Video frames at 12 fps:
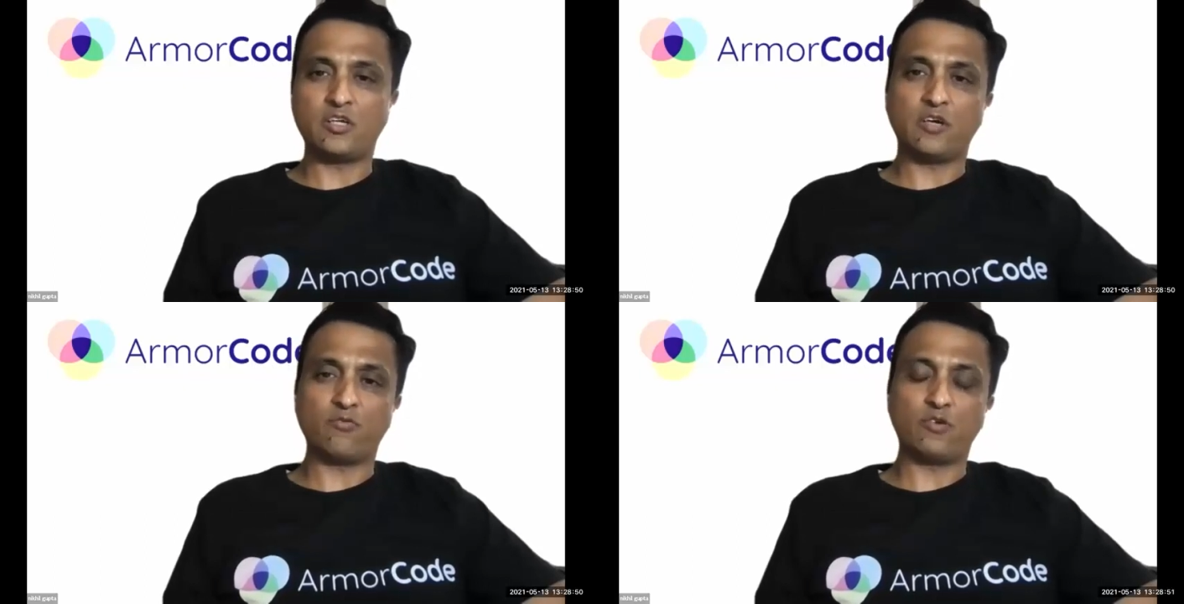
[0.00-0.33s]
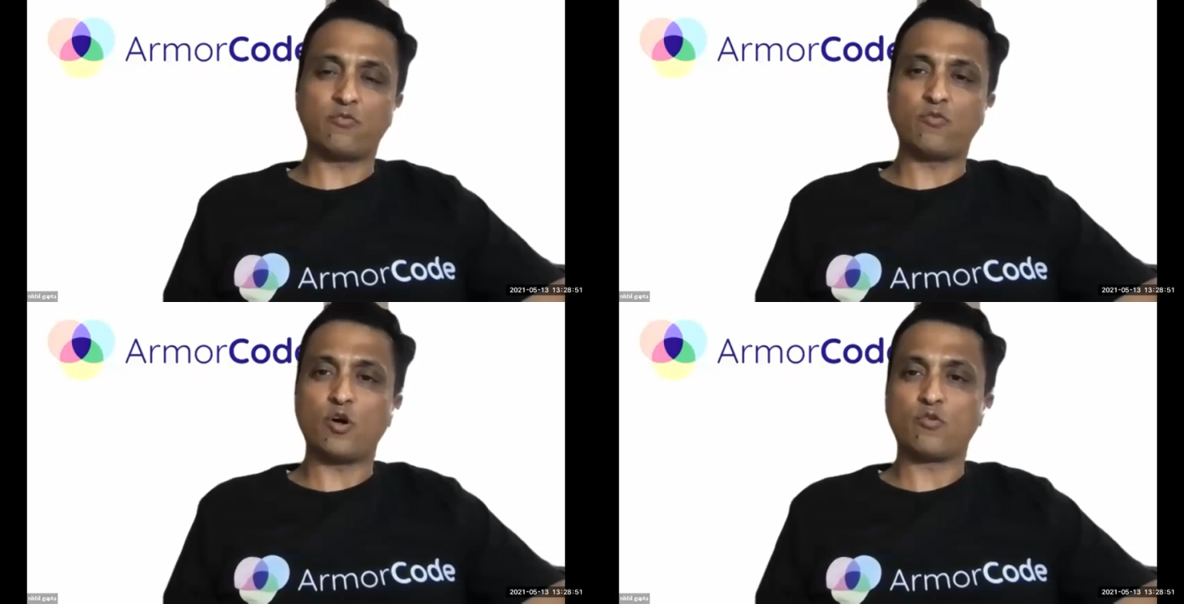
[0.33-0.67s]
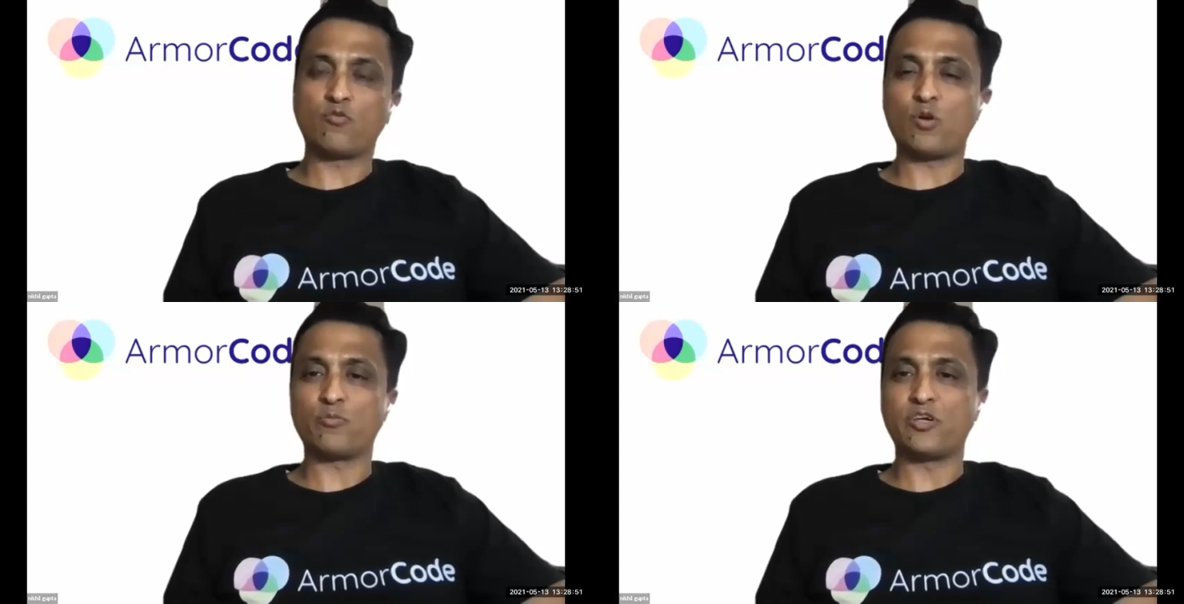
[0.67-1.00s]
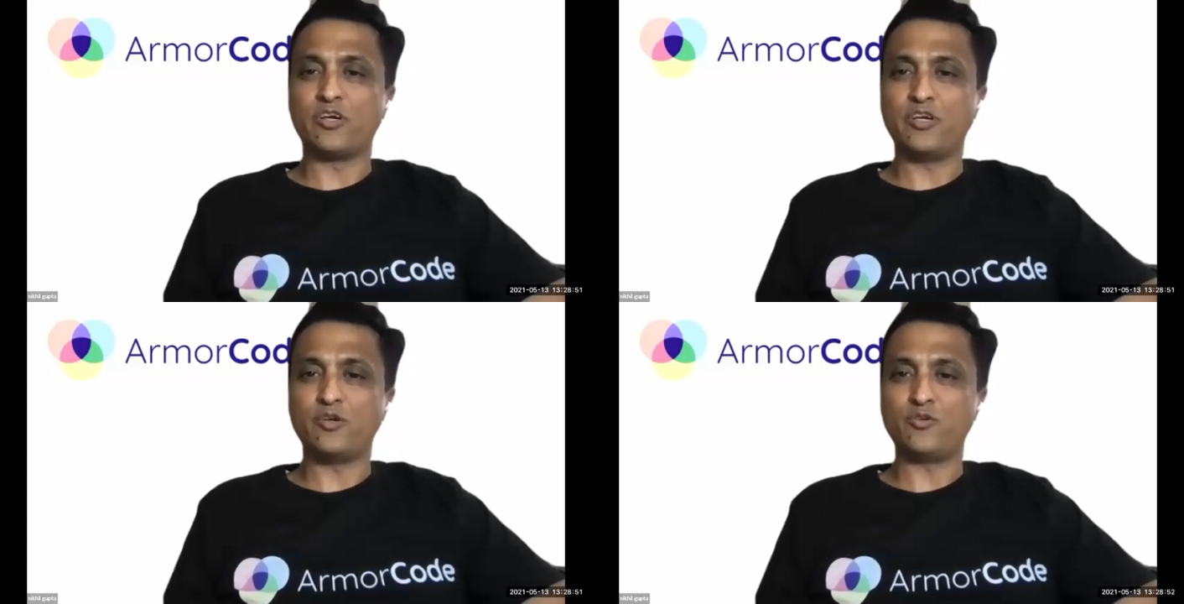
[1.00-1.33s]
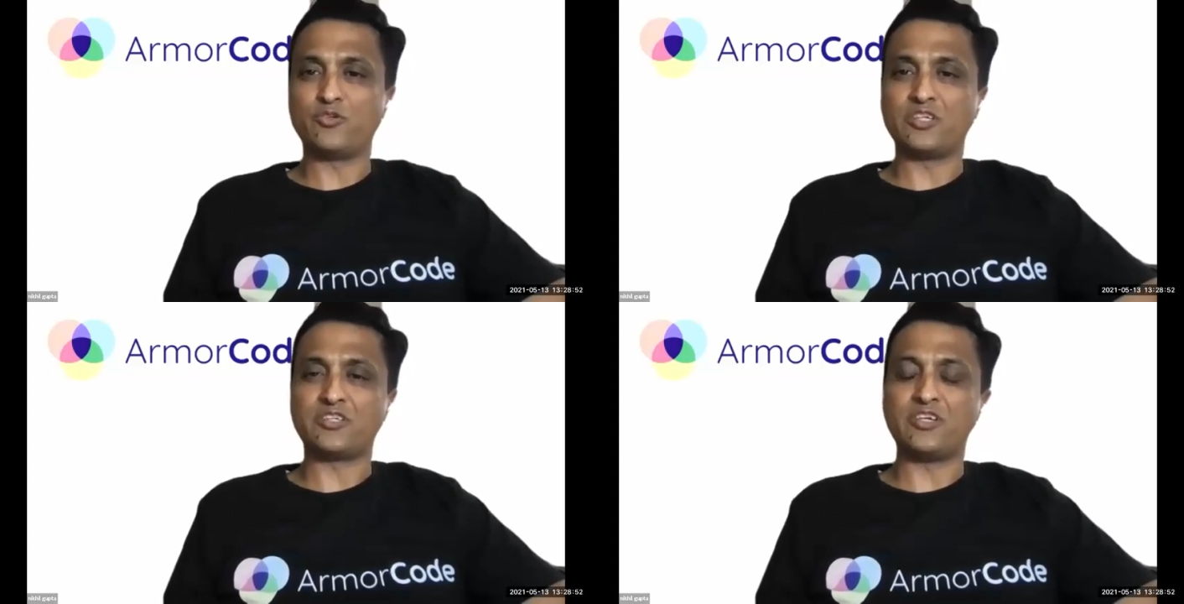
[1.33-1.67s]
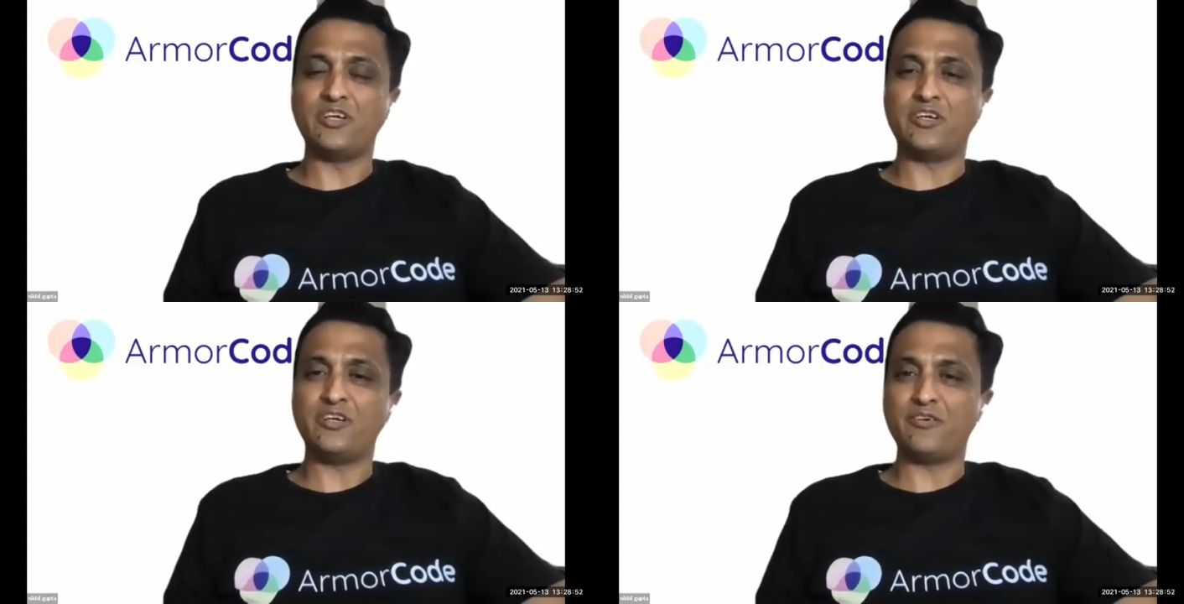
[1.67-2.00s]
Yeah, we've gone from 30 to 60
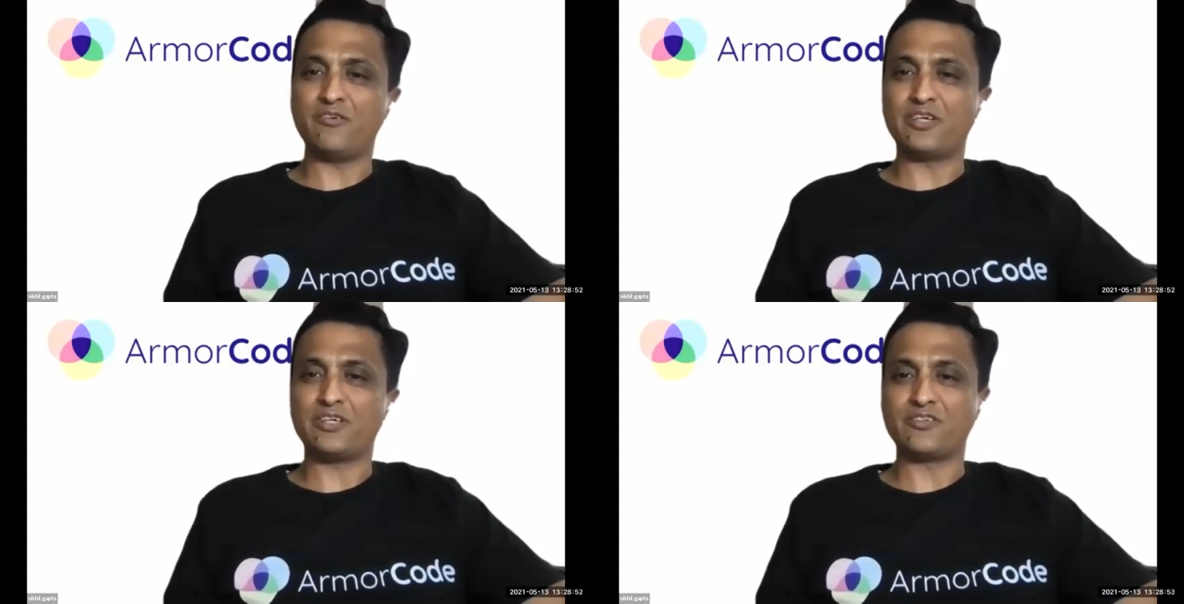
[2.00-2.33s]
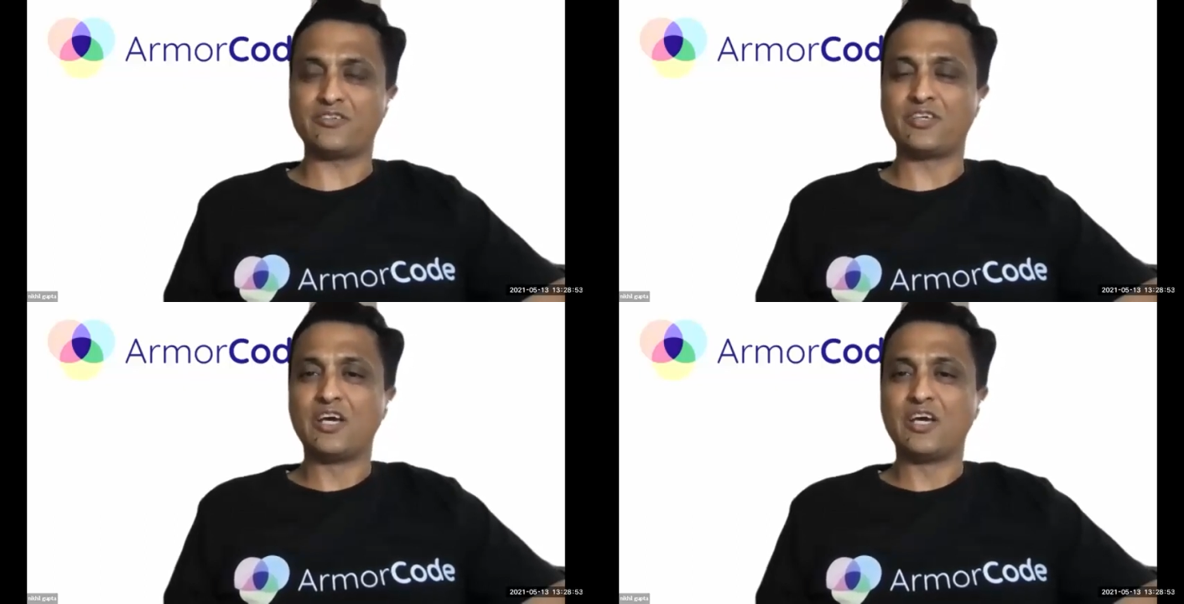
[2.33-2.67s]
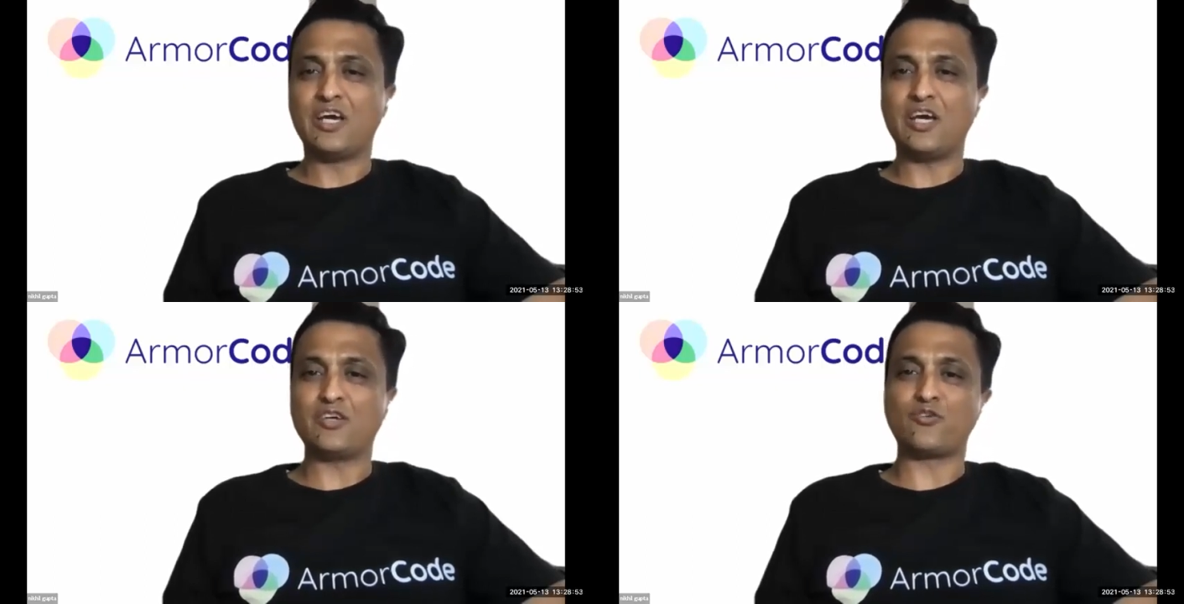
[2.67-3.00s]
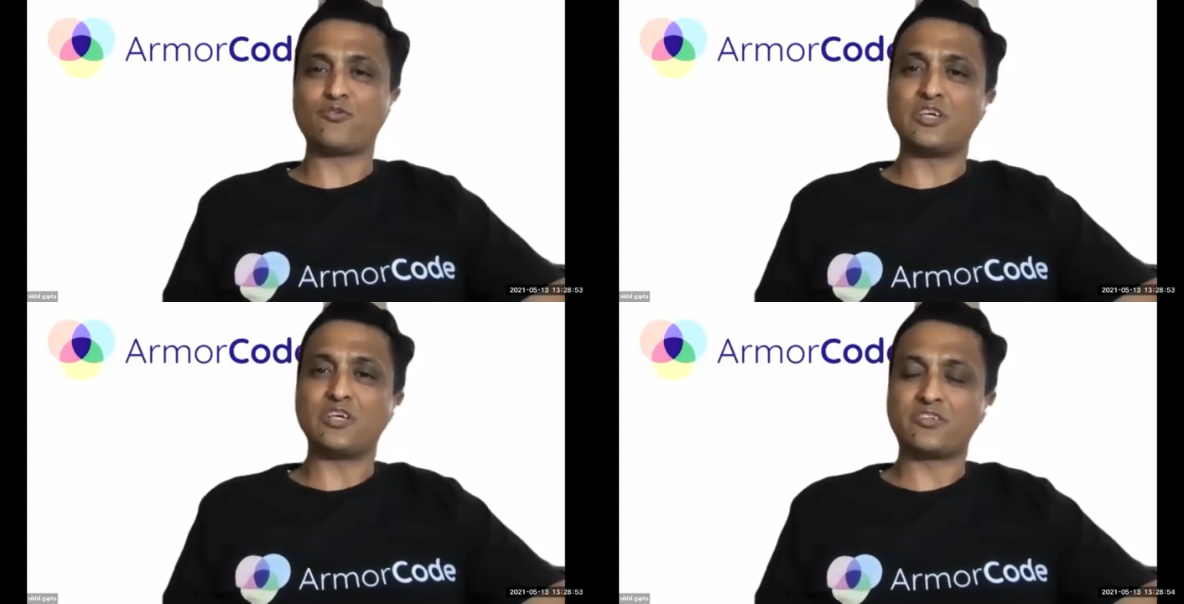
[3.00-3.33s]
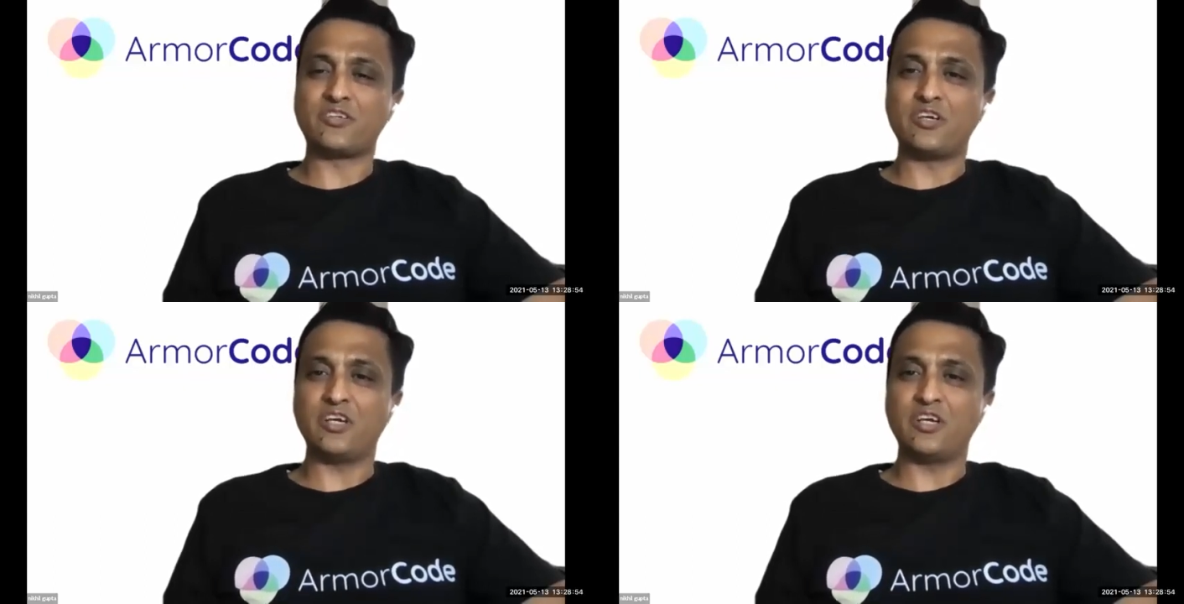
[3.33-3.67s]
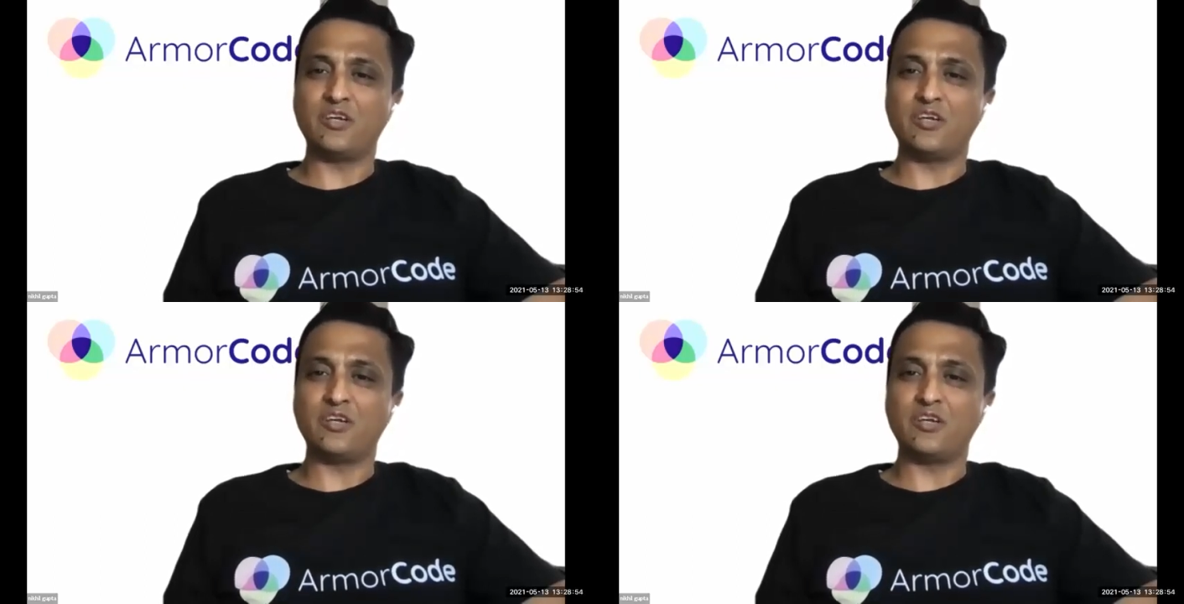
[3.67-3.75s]
integrations as of yesterday,